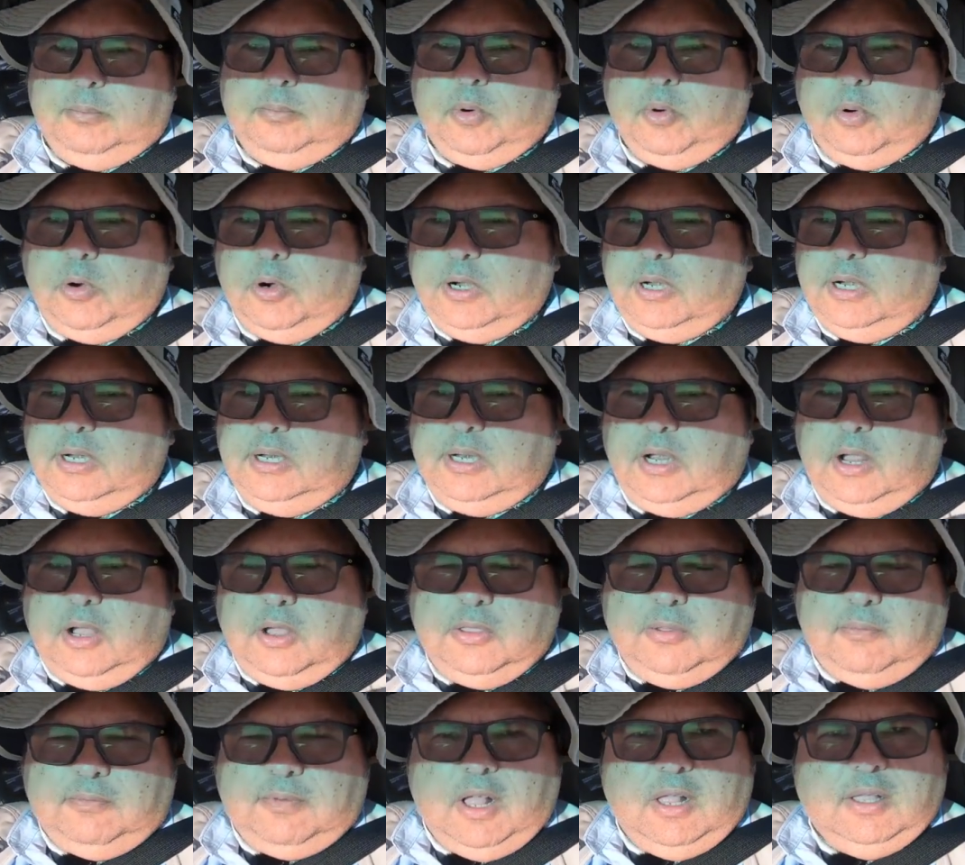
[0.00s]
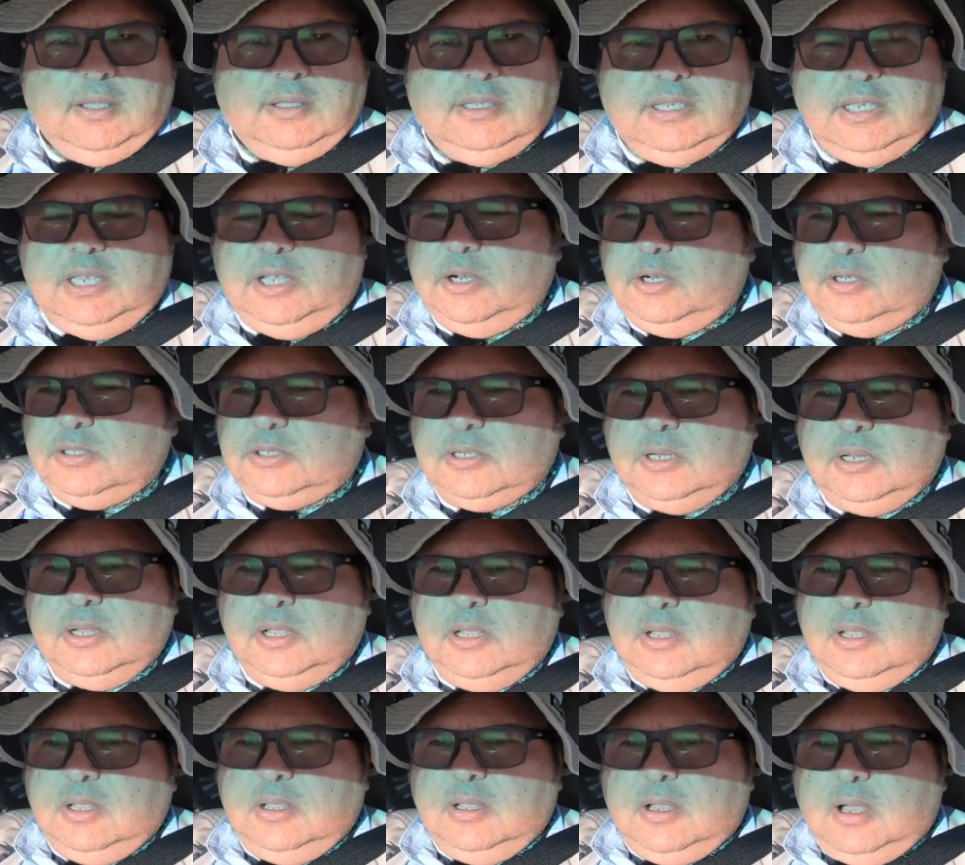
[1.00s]
board and all the volunteers.
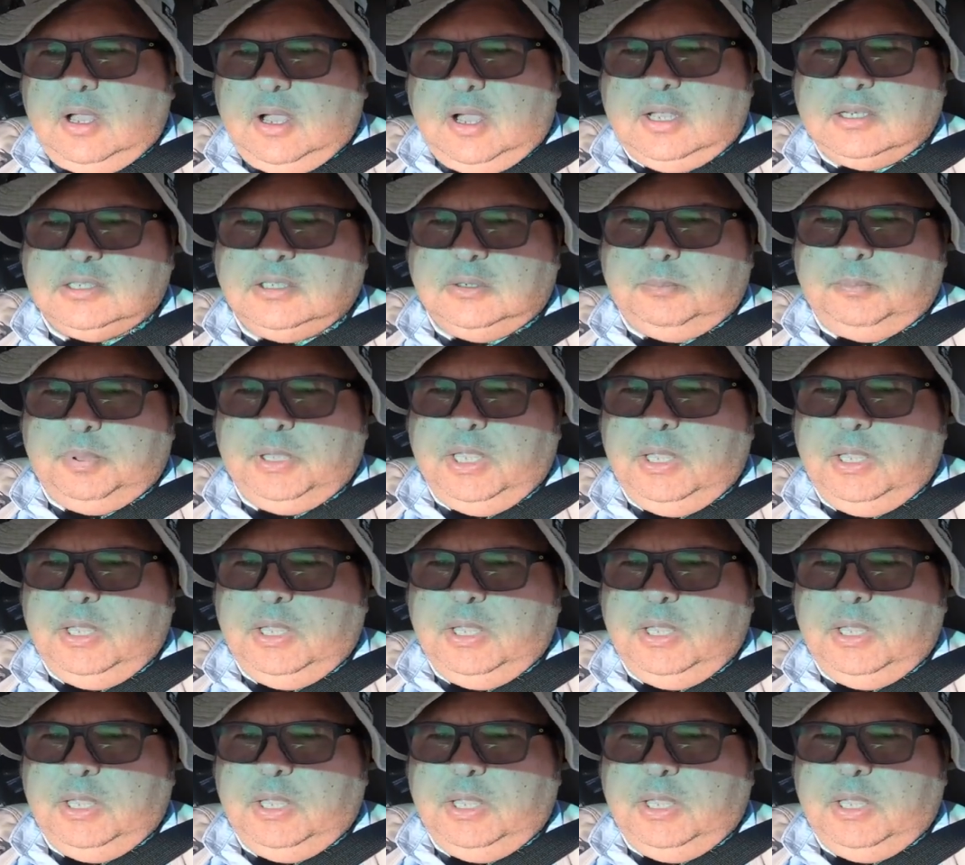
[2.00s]
Awesome